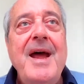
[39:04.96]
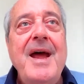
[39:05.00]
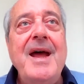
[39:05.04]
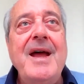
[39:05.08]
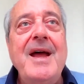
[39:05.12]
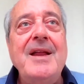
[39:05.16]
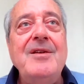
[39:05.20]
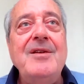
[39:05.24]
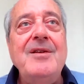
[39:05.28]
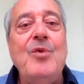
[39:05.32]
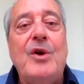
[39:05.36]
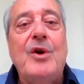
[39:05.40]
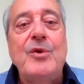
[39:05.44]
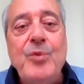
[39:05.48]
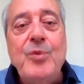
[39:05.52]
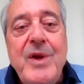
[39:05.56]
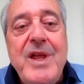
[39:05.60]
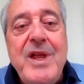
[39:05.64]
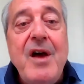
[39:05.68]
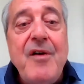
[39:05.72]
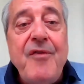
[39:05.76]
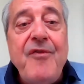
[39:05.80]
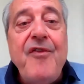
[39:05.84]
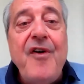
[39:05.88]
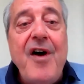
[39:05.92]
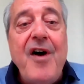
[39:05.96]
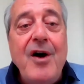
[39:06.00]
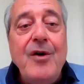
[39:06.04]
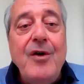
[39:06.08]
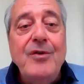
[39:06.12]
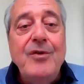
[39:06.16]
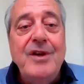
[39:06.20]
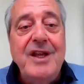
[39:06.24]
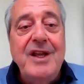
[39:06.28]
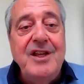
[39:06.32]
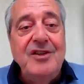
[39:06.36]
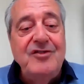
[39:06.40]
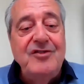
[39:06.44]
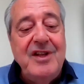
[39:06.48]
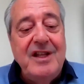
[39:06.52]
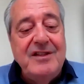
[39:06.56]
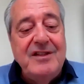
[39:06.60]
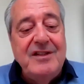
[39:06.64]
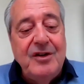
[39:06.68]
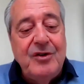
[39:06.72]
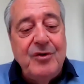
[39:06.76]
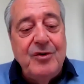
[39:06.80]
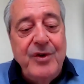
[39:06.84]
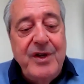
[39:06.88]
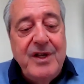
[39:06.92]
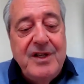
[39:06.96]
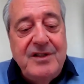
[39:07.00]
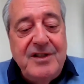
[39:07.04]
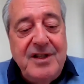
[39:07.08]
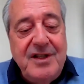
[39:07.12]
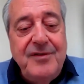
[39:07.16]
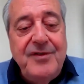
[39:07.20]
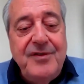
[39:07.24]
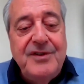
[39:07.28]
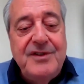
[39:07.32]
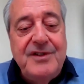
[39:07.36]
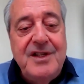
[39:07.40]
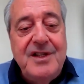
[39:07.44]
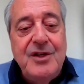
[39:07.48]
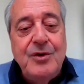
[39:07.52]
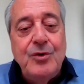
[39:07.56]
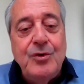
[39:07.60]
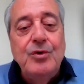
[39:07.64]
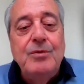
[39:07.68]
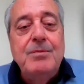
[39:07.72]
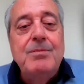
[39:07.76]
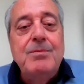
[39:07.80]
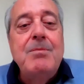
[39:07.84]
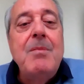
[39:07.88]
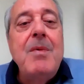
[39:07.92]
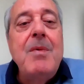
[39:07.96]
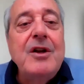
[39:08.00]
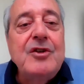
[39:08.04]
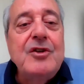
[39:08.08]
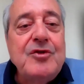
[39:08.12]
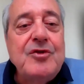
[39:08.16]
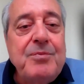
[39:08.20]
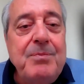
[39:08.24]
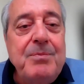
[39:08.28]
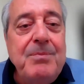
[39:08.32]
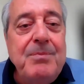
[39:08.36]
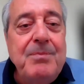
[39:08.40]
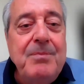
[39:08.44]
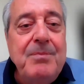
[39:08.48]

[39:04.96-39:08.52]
And what we have found is that the creativity could much